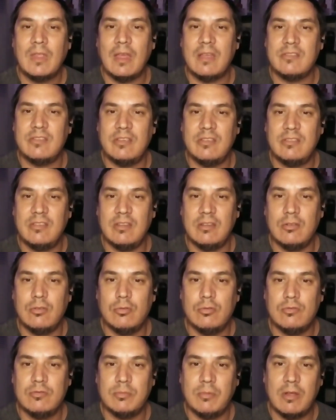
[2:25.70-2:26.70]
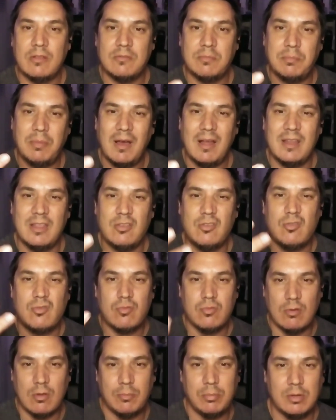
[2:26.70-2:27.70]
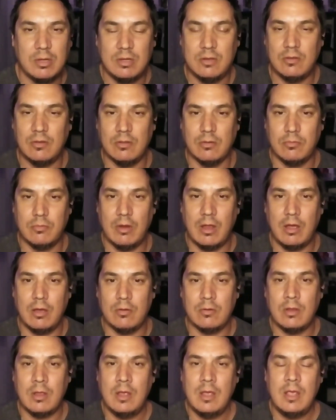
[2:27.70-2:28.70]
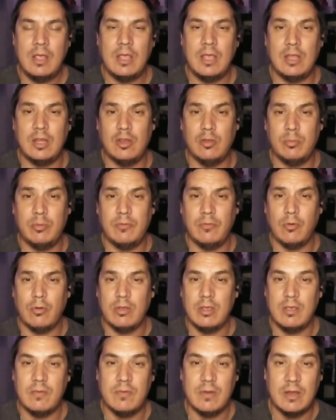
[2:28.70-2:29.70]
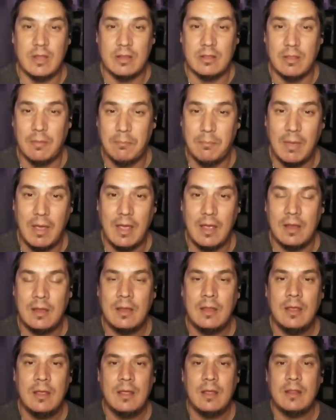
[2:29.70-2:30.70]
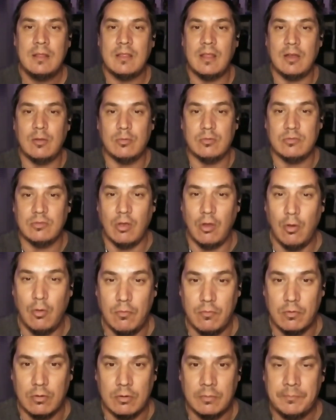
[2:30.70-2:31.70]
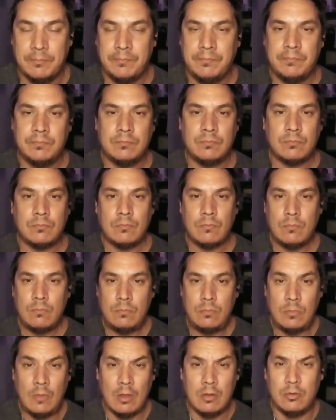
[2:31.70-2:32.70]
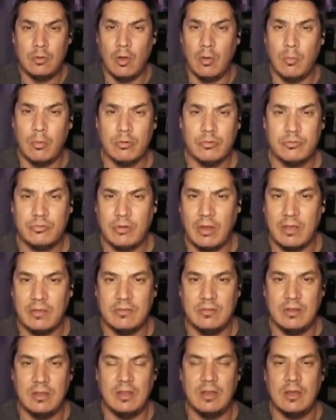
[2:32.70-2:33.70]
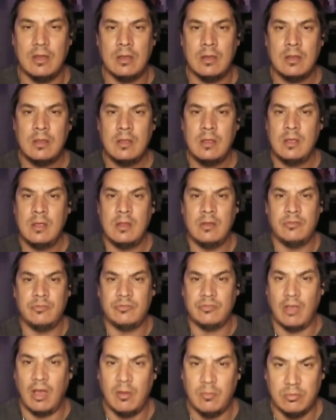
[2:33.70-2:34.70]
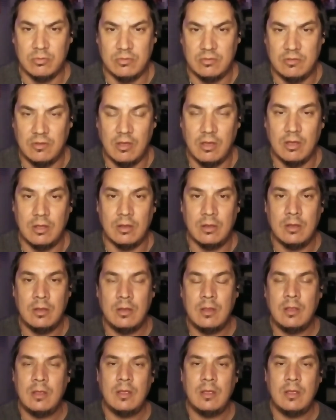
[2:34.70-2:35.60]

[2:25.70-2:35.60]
As he seen Usman's body crumpling to the ground, he knew before he even hit the mat that it was over. No more strikes needed. Job was done.